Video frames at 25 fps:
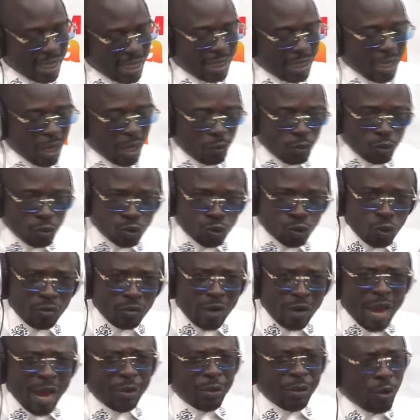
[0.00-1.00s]
ye guso
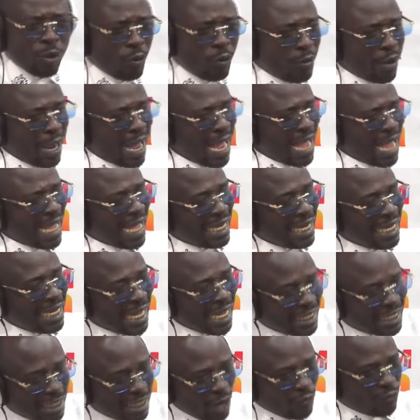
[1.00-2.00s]
radio e ye de
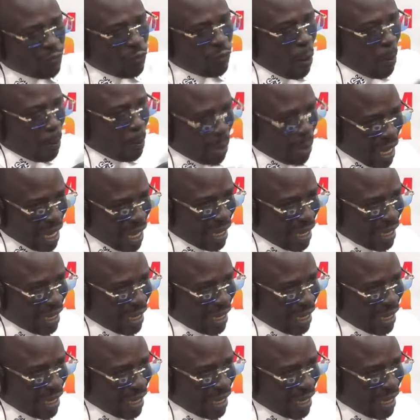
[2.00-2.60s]
tiefo pe